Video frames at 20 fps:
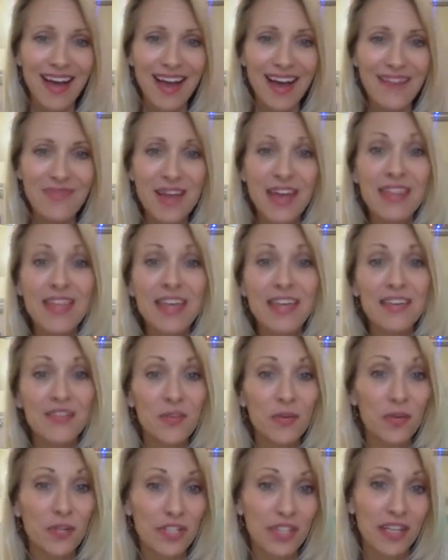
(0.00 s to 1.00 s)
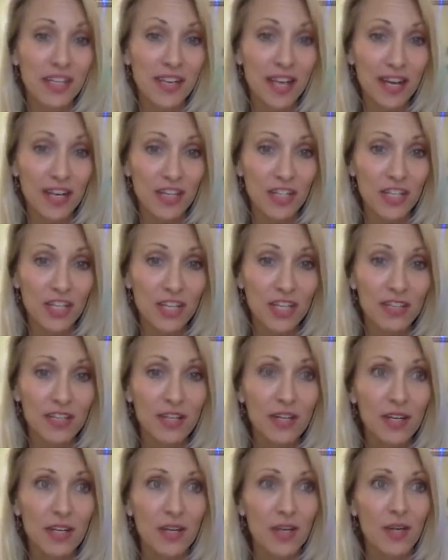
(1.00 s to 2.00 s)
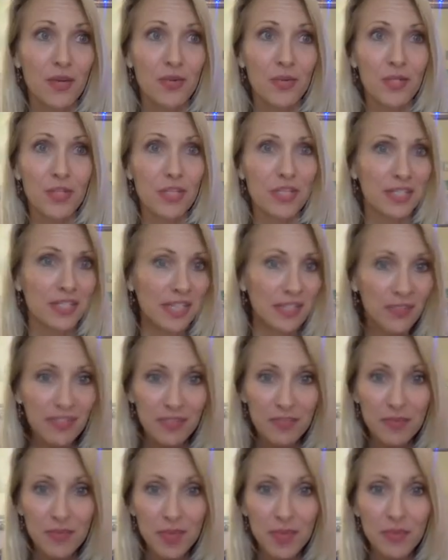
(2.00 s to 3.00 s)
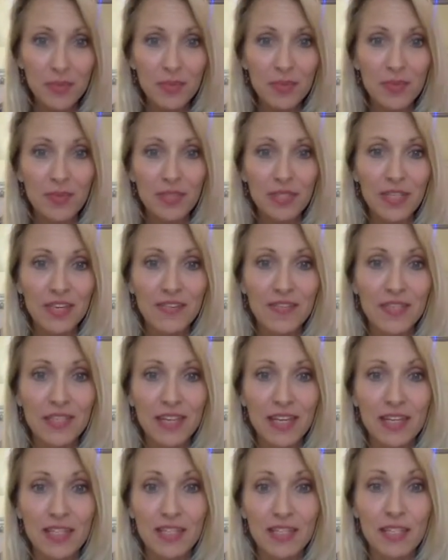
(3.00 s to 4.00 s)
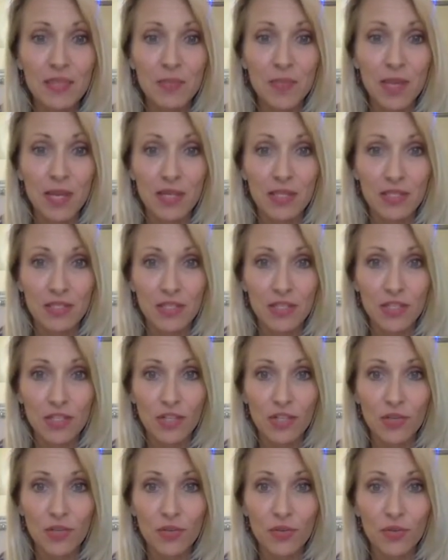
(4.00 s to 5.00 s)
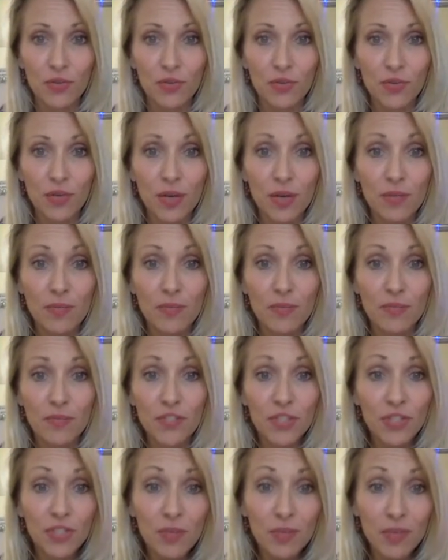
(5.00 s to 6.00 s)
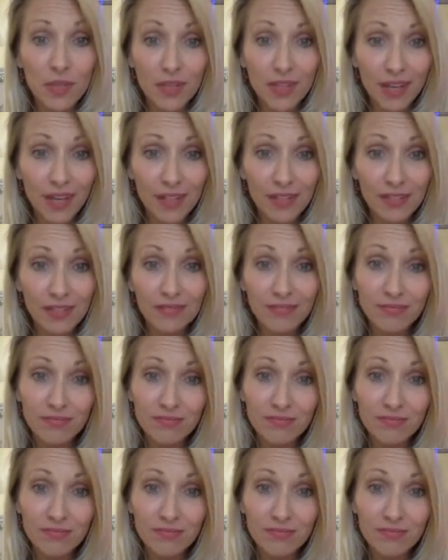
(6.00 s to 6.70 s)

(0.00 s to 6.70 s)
And then, of course, connection, which is giving the kids a space to communicate